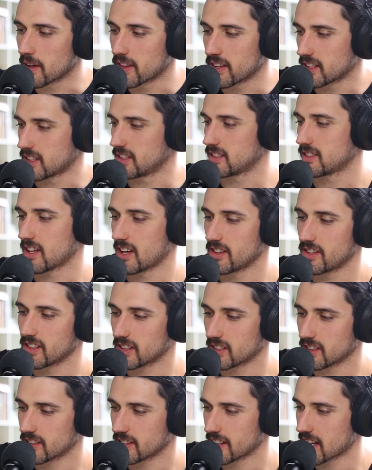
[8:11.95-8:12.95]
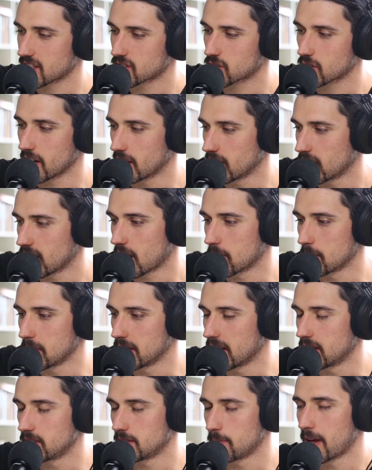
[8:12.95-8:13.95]
I think that's great. I
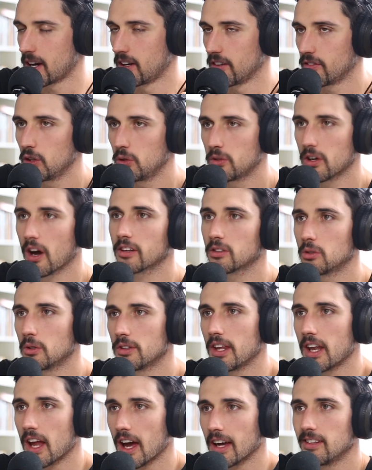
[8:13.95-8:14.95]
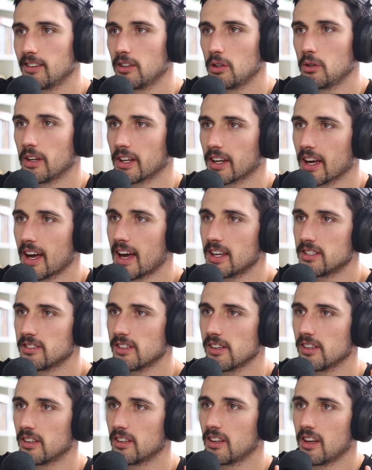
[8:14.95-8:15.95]
mean, it's better if you talk to it than I do. Like as
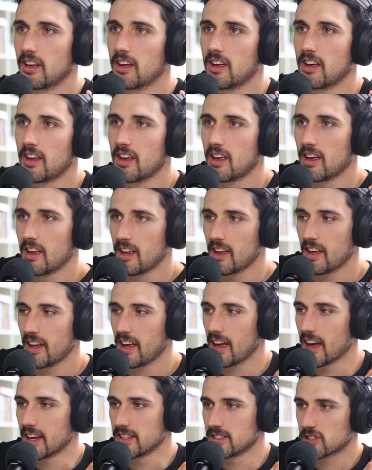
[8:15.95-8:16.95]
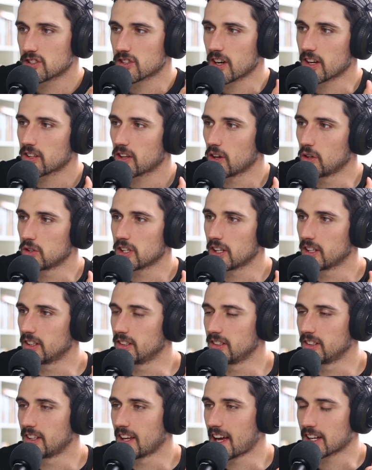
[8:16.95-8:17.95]
a strength coach,
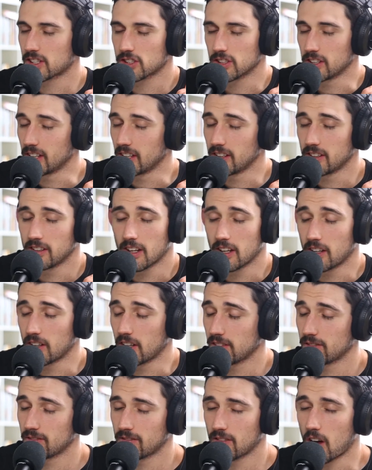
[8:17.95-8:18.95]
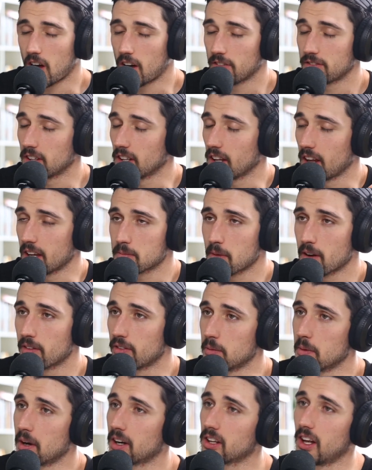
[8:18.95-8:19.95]
I actually often like my
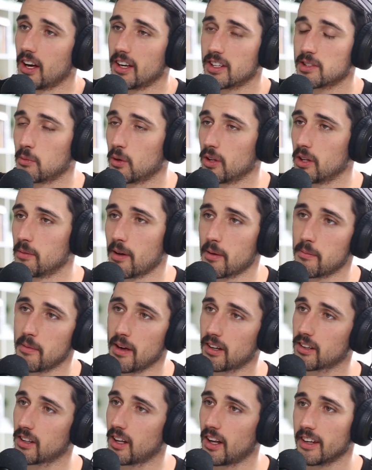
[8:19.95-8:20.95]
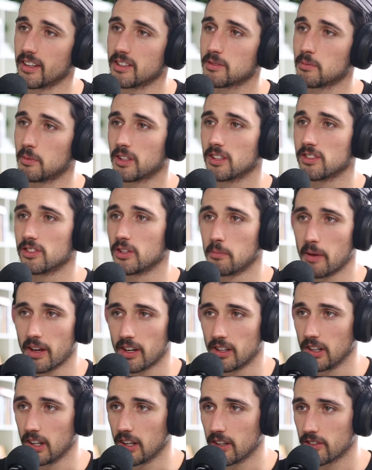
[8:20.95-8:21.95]
female clients more than my male clients because they're
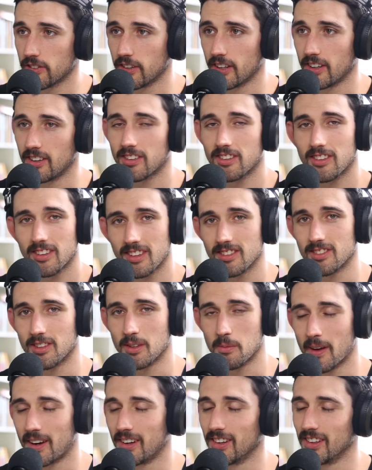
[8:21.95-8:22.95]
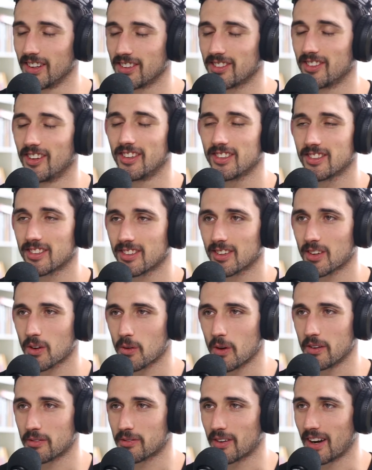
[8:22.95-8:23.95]
better listeners,
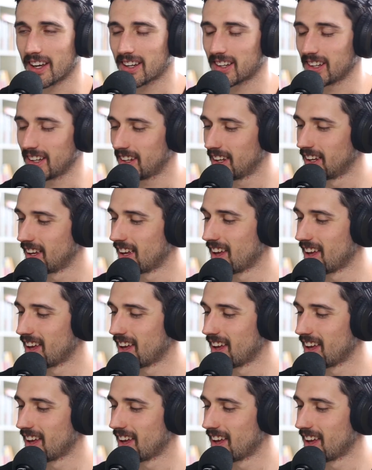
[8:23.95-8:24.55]
quite frankly.